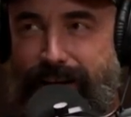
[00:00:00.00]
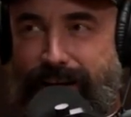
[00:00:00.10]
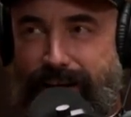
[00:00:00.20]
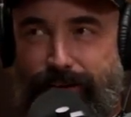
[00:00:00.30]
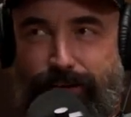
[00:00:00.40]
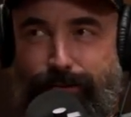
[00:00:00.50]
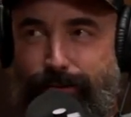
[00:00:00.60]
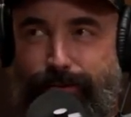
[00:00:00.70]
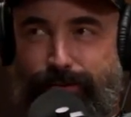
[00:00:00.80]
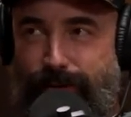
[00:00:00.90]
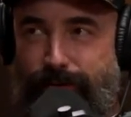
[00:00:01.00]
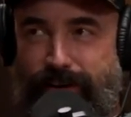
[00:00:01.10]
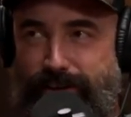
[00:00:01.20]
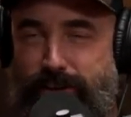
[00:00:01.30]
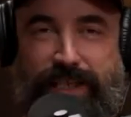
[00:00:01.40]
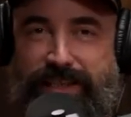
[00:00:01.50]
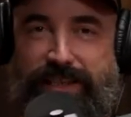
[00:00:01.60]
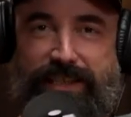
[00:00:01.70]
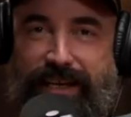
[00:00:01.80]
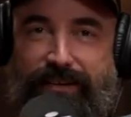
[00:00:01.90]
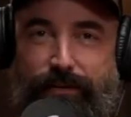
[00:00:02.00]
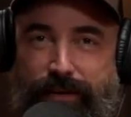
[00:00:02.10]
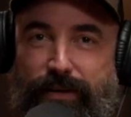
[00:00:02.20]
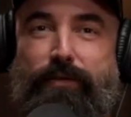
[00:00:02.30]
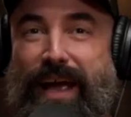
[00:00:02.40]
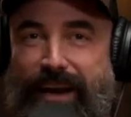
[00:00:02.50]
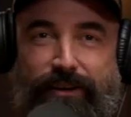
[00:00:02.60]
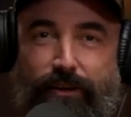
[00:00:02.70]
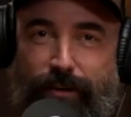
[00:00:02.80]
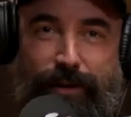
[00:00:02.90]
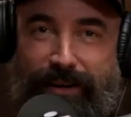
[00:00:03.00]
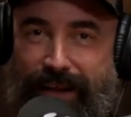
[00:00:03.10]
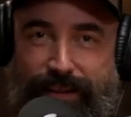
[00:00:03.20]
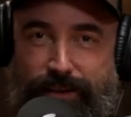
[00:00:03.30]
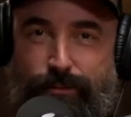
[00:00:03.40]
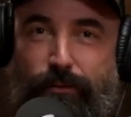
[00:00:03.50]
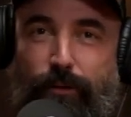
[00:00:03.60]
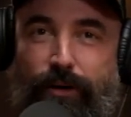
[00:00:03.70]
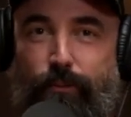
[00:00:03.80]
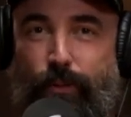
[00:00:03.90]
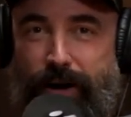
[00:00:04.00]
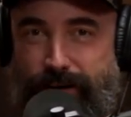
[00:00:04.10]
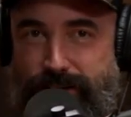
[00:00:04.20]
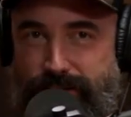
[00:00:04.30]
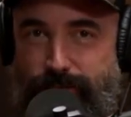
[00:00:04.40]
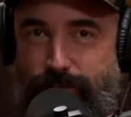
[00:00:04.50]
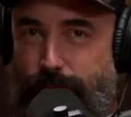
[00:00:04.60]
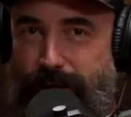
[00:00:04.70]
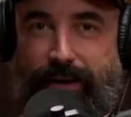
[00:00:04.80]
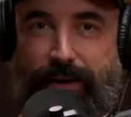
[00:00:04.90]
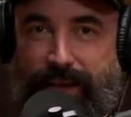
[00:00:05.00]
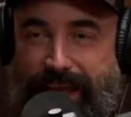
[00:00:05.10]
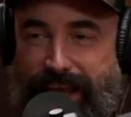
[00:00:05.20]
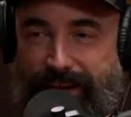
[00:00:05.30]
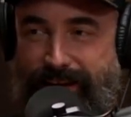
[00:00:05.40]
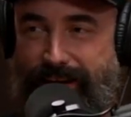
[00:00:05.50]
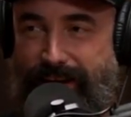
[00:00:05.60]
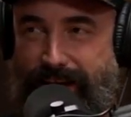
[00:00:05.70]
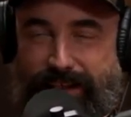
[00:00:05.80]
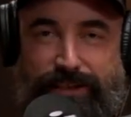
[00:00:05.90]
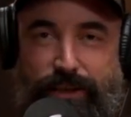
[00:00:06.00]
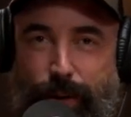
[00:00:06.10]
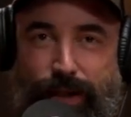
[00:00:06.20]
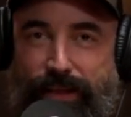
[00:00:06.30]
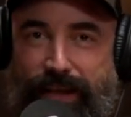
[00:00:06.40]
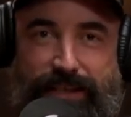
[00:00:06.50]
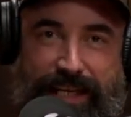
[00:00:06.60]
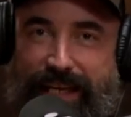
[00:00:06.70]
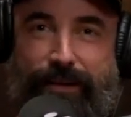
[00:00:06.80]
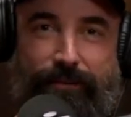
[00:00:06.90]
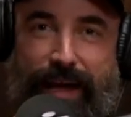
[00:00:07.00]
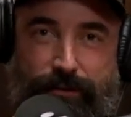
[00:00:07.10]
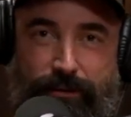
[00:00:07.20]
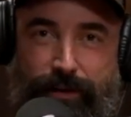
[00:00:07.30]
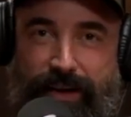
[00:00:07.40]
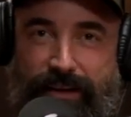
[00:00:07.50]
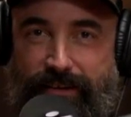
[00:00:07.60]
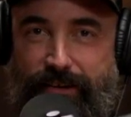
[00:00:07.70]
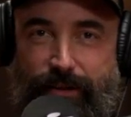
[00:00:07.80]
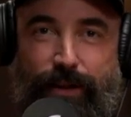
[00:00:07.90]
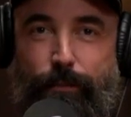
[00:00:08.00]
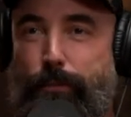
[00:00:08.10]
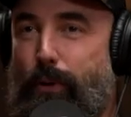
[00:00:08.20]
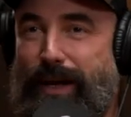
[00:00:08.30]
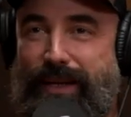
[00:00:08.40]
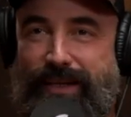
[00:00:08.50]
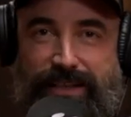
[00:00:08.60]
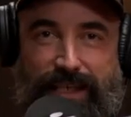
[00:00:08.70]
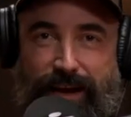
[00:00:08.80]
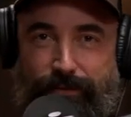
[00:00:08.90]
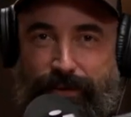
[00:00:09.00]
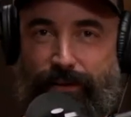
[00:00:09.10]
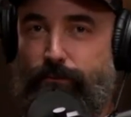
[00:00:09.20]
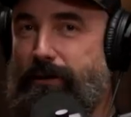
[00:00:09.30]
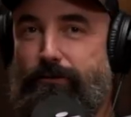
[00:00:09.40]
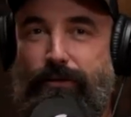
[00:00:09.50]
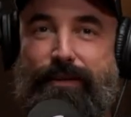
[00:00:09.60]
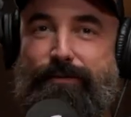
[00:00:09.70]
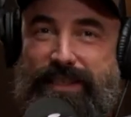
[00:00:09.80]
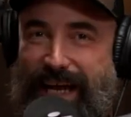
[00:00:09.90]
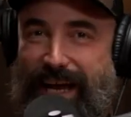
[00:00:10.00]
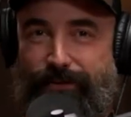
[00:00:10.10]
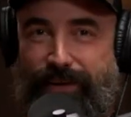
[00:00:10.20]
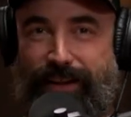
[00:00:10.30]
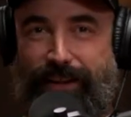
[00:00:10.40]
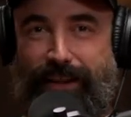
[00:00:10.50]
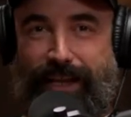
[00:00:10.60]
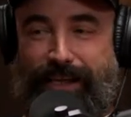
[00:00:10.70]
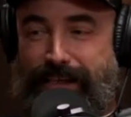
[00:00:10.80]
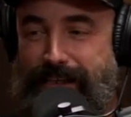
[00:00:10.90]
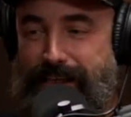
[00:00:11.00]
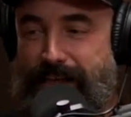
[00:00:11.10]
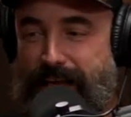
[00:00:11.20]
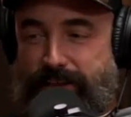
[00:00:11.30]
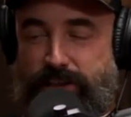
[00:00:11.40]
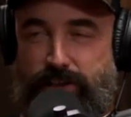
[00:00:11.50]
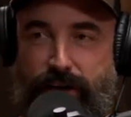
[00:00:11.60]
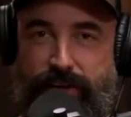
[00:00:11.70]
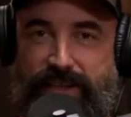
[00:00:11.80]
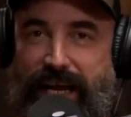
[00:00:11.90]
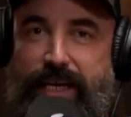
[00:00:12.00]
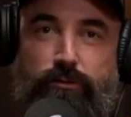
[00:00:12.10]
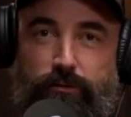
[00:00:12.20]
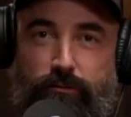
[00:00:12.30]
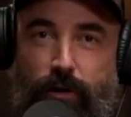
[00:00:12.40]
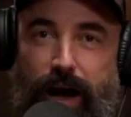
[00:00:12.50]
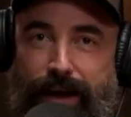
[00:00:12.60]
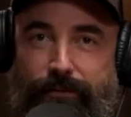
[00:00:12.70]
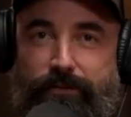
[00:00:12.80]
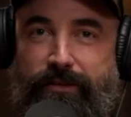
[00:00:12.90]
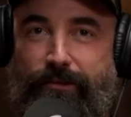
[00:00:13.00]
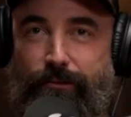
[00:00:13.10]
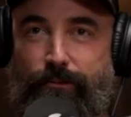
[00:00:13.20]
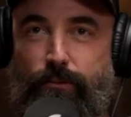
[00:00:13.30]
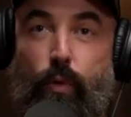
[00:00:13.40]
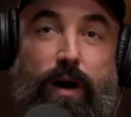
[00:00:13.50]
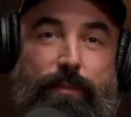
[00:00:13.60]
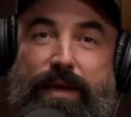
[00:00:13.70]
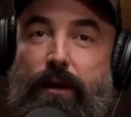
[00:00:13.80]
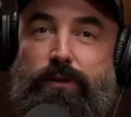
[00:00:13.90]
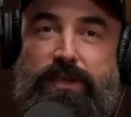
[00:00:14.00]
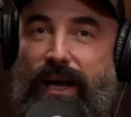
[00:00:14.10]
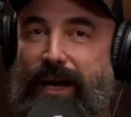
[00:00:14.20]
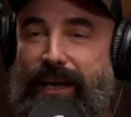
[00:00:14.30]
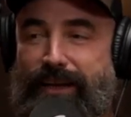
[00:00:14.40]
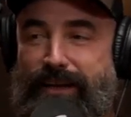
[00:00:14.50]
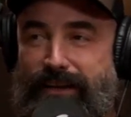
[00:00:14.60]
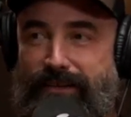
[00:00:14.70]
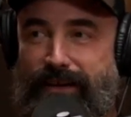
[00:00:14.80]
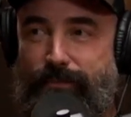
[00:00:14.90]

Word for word: you know, just instinctively. Never had a dog, but like this before, where right out of the gate, it's doing things I didn't even have to train it to do. It'll point at stuff. It'll retrieve stuff. It'll uh, it's just got this natural drive to want to be outside and